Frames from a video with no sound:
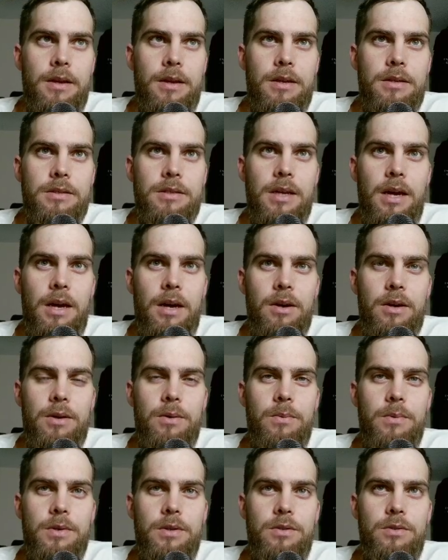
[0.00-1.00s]
So how can
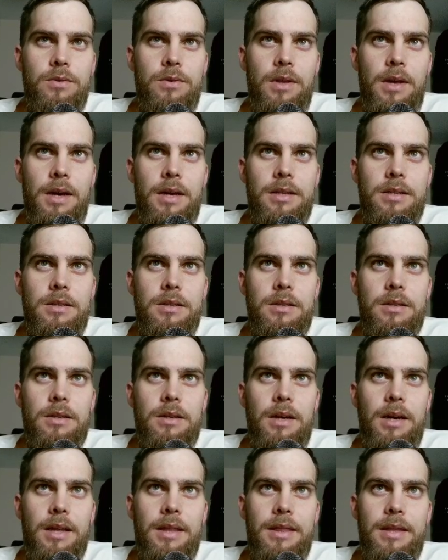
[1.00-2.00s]
we do that?
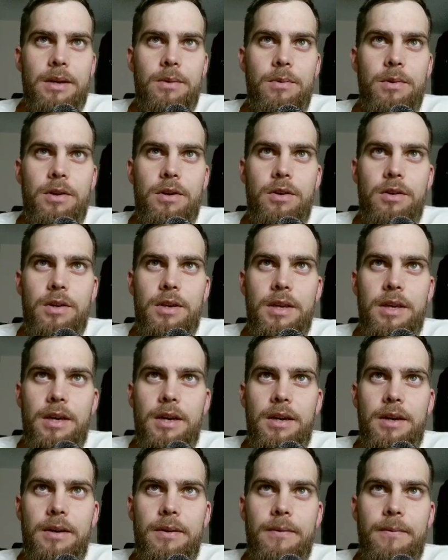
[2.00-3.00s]
I think we go
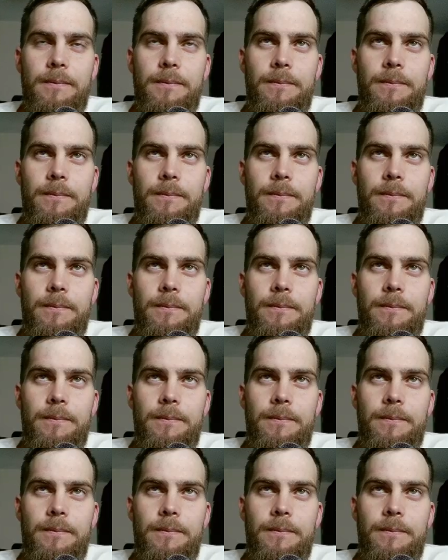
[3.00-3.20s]
here.